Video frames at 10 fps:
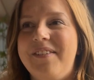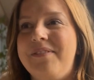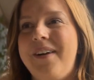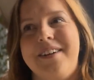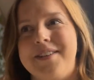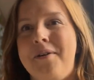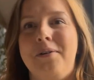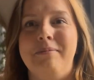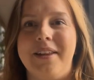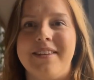because a whole
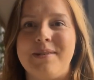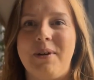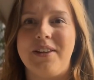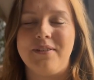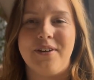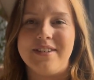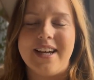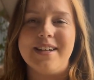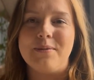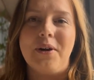month's worth of
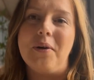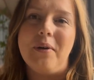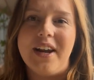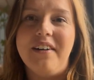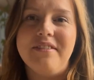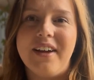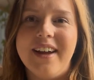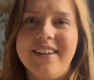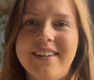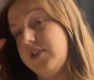content is wearing one outfit.
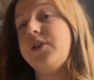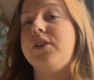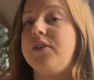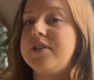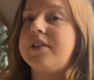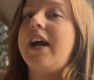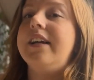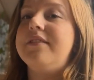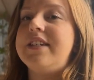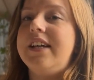You can also
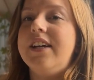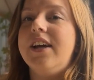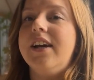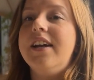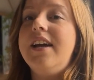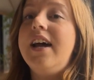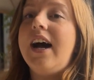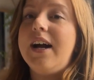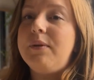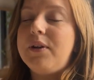kind of see here,
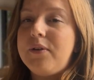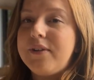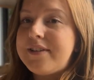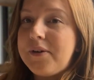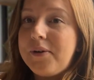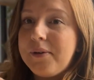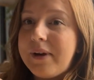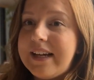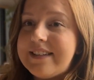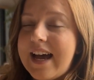I will also
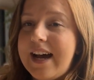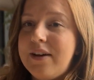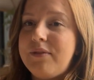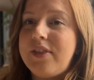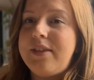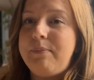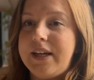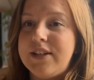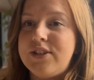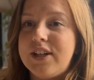always have the
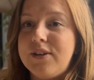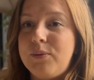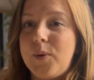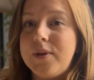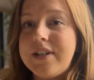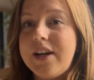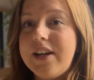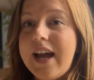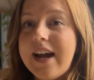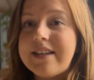biggest jug of water
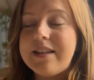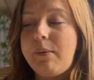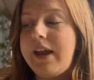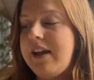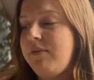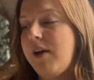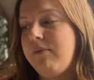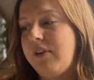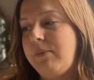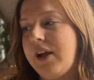next to me if
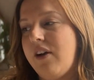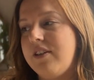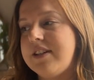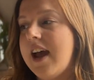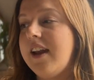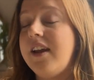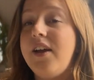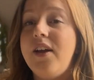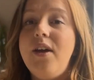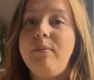I'm filming content,
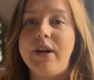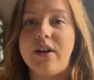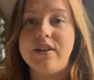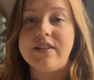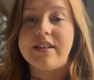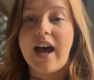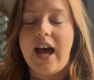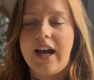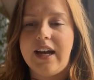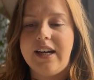because
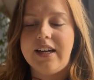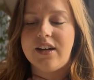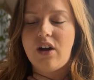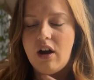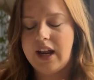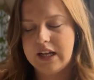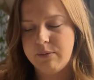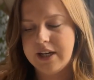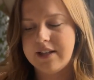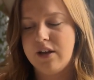I can't help
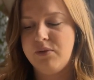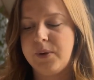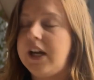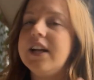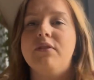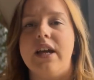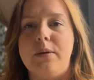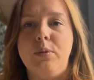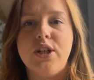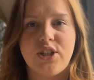myself but kind of
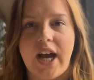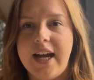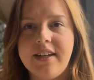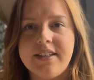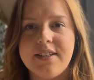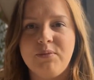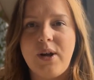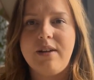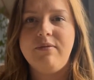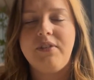like project
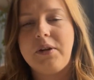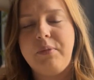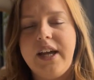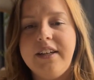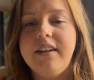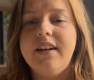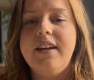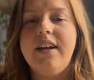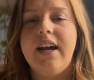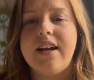when I'm filming.
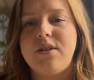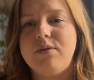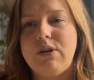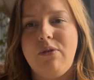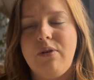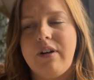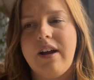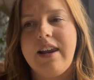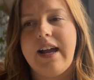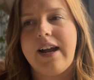I don't talk
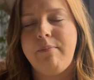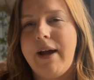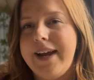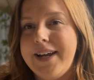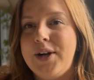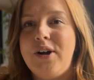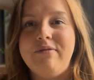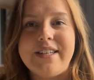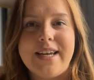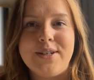like I might in a
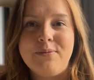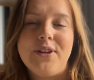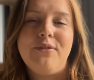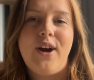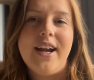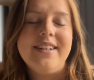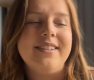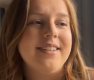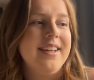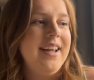conversation with a friend,
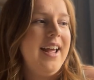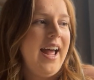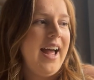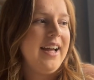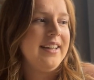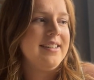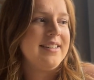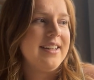and